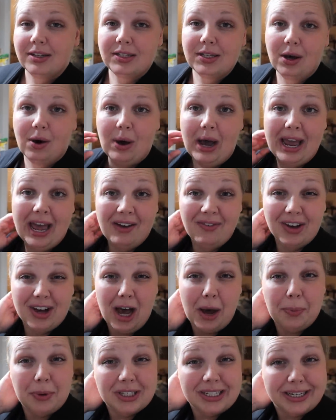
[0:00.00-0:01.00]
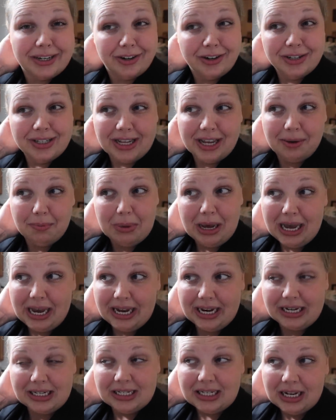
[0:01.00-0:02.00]
So I have a couple dinners in
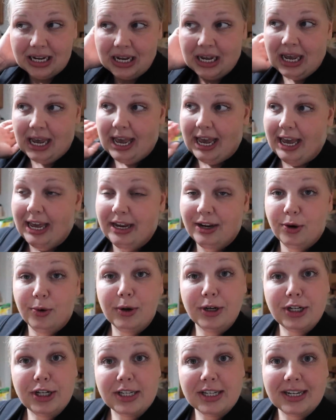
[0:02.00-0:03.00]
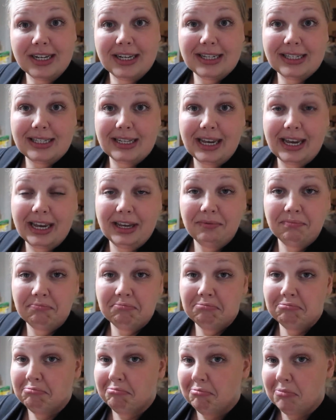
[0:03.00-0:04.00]
mind and we're just going to see
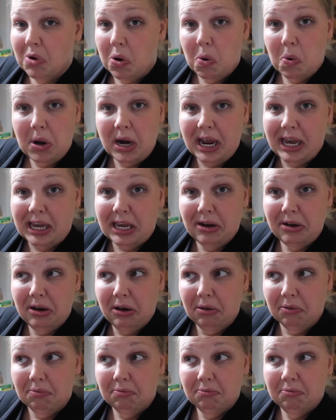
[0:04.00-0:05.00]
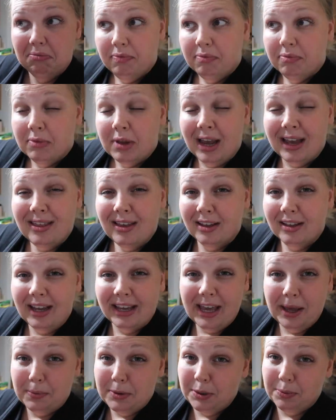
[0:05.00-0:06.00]
what I can do. I think
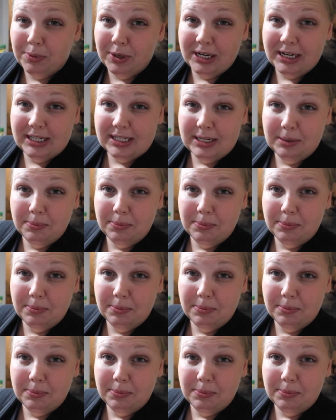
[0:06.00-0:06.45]
they kept it pretty